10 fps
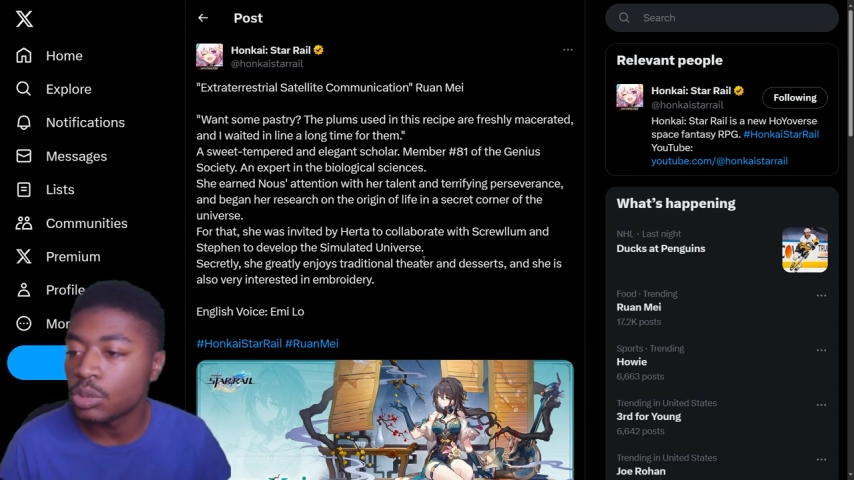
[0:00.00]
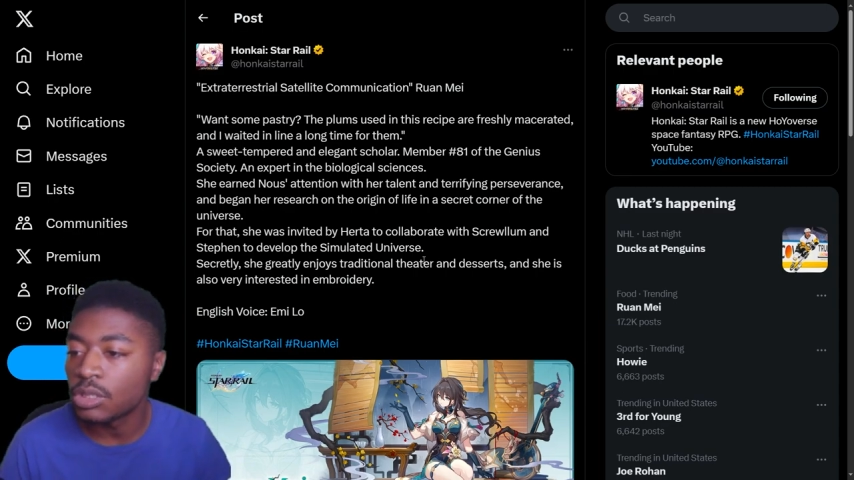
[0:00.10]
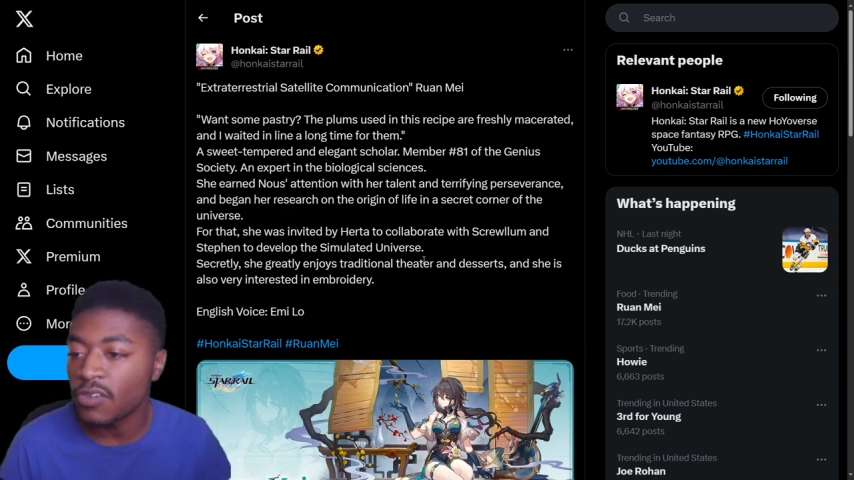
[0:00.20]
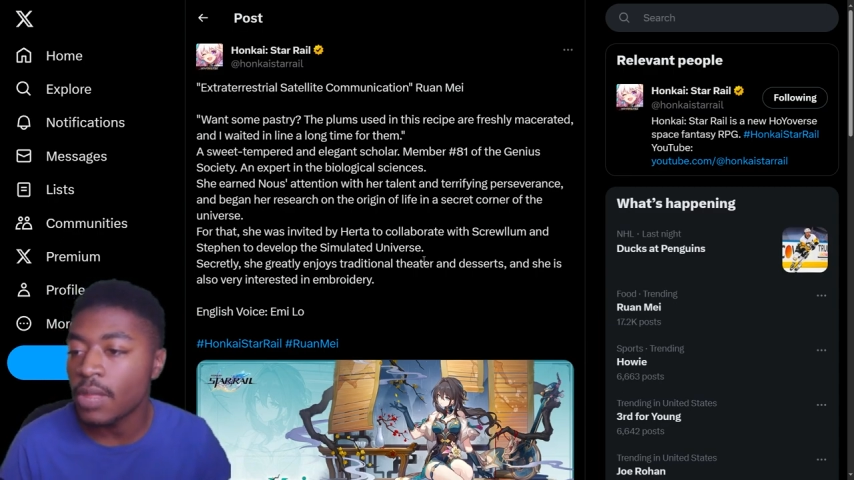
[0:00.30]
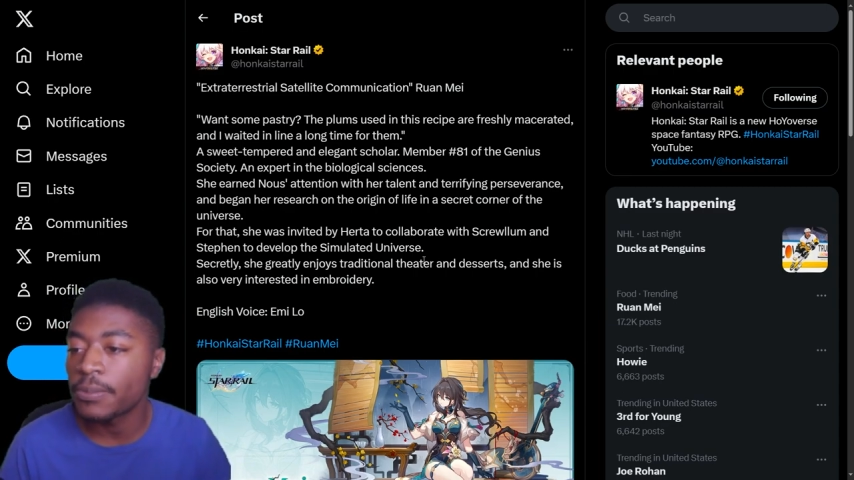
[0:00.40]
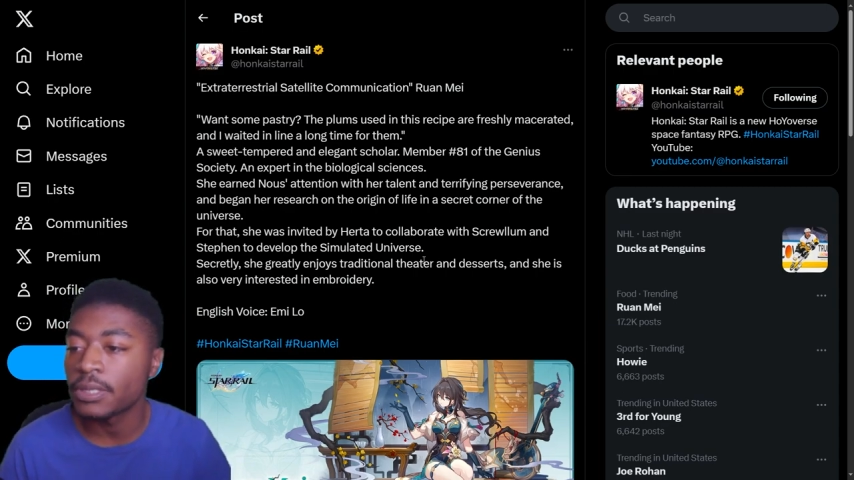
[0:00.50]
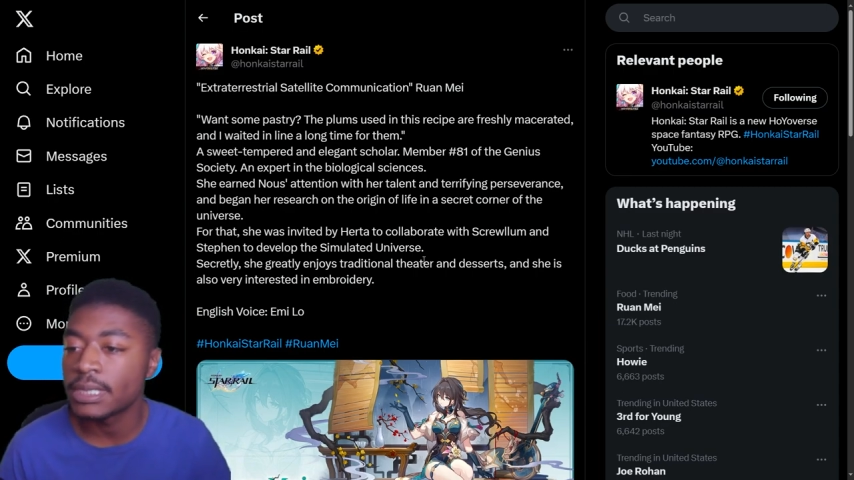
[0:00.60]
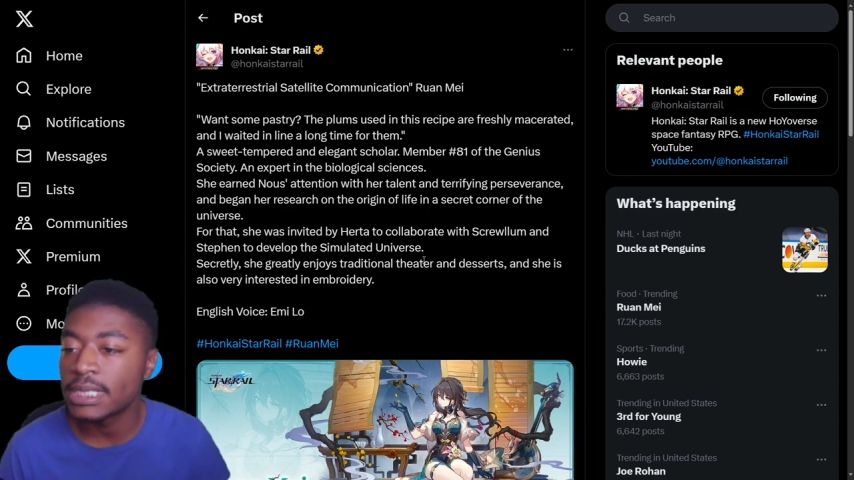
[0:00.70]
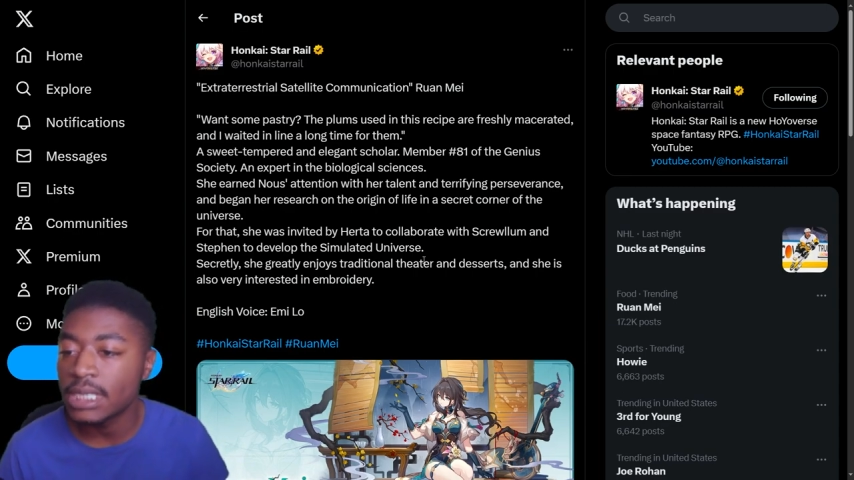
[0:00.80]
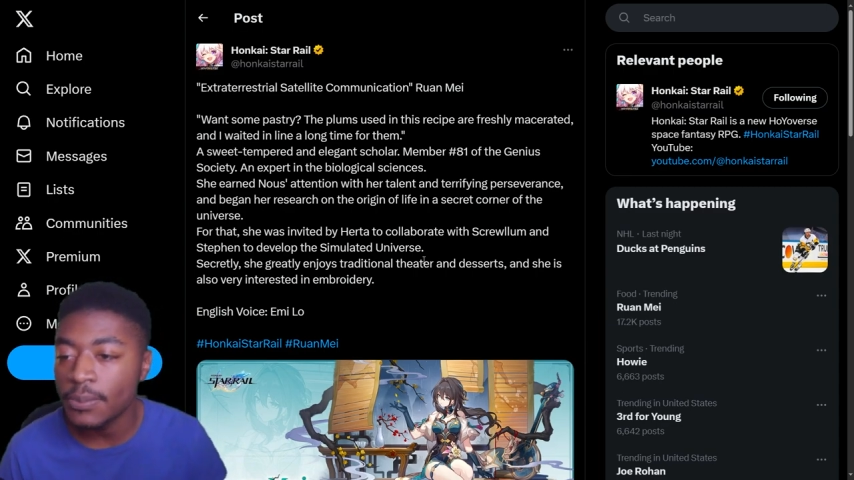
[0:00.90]
develop the
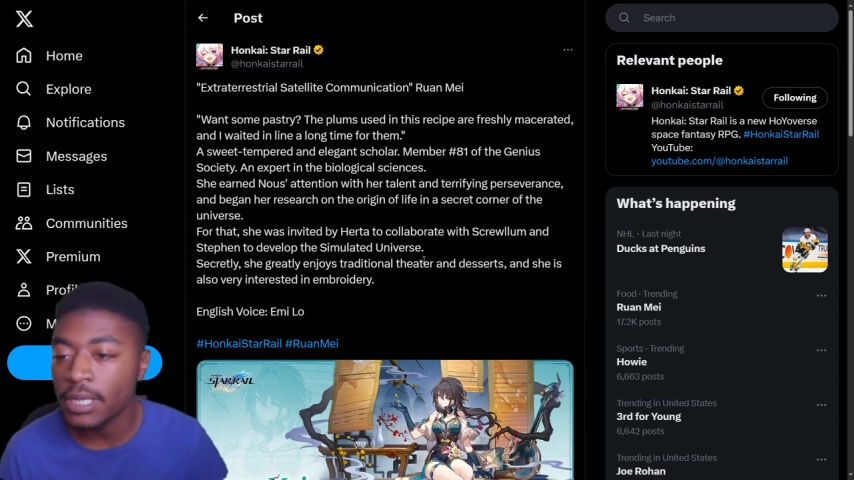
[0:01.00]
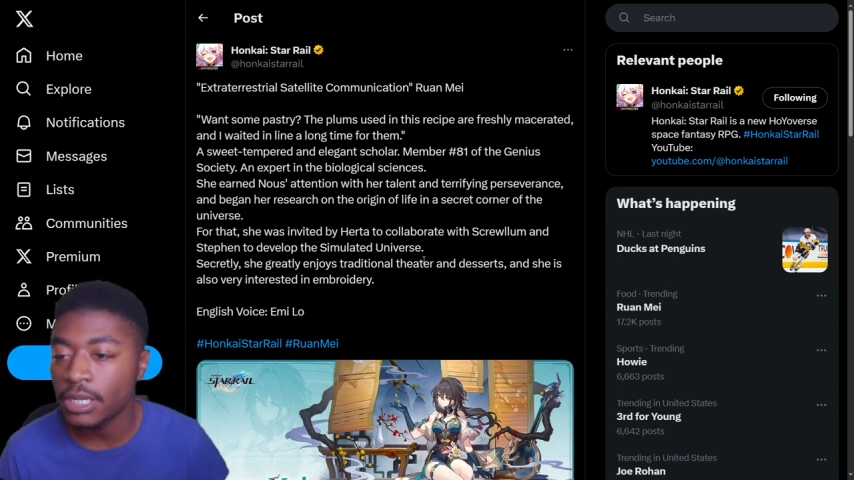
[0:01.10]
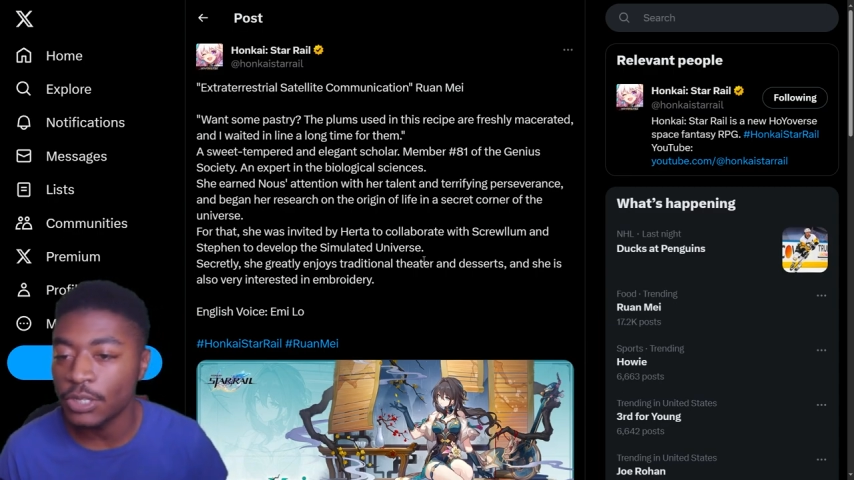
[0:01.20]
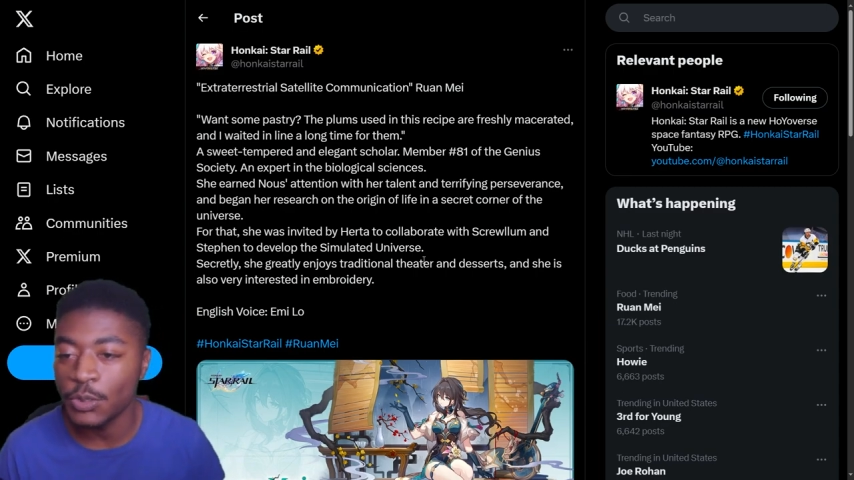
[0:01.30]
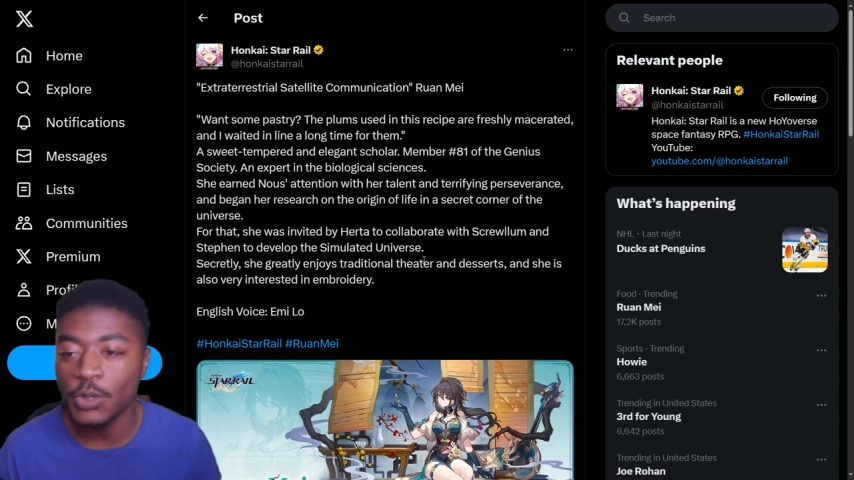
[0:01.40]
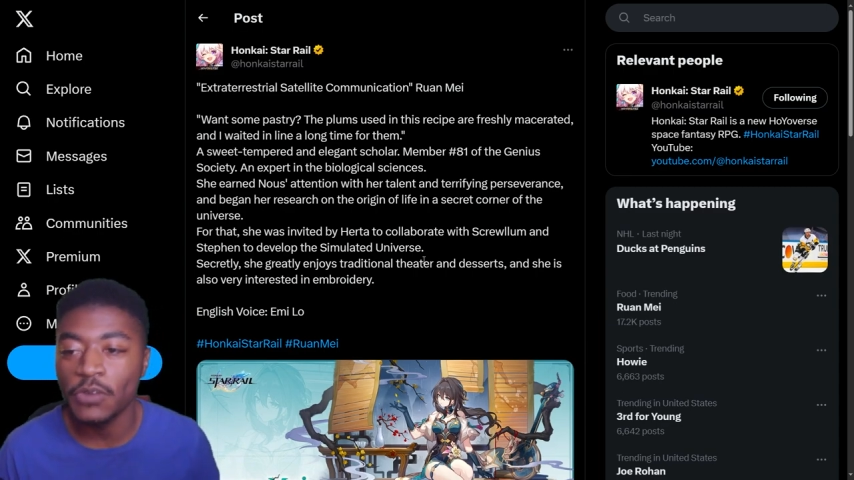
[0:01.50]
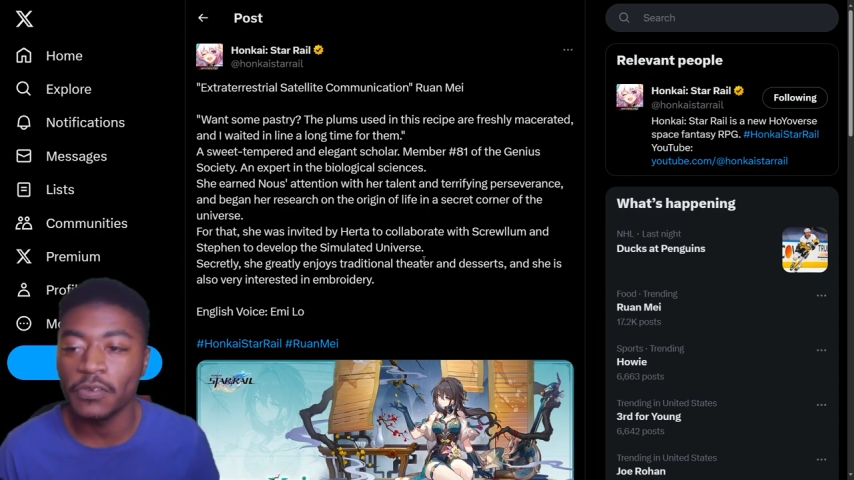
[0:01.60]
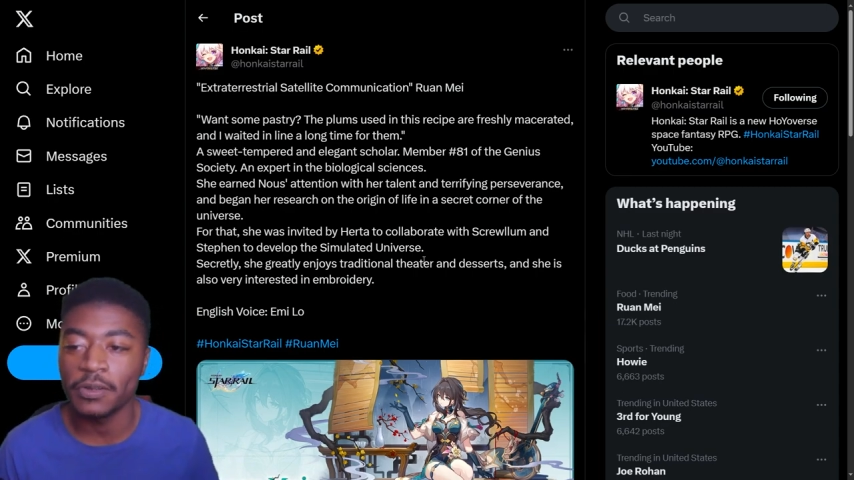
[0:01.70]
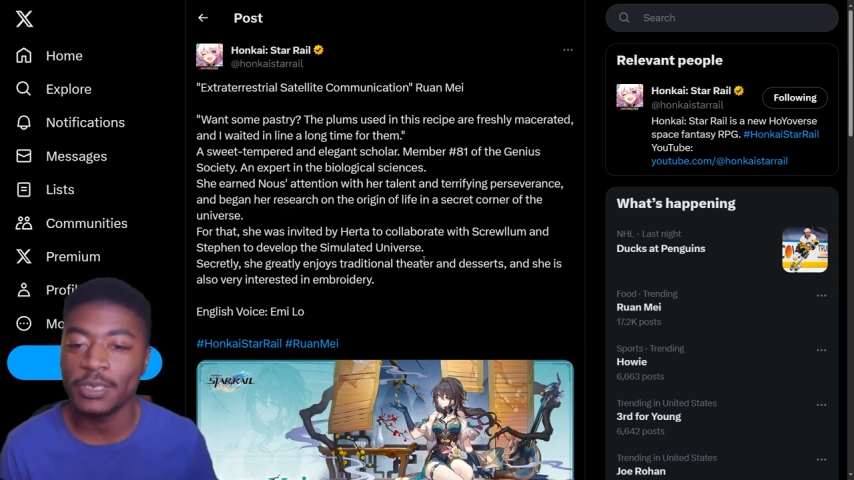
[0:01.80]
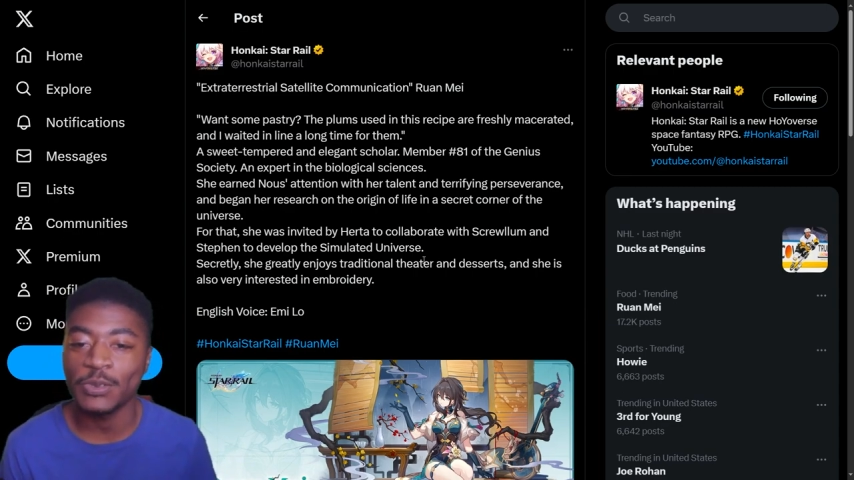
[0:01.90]
simulated
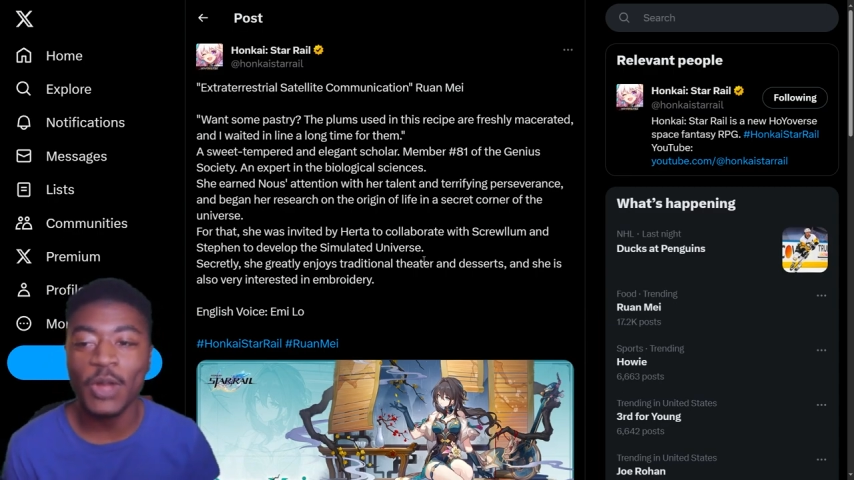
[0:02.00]
universe.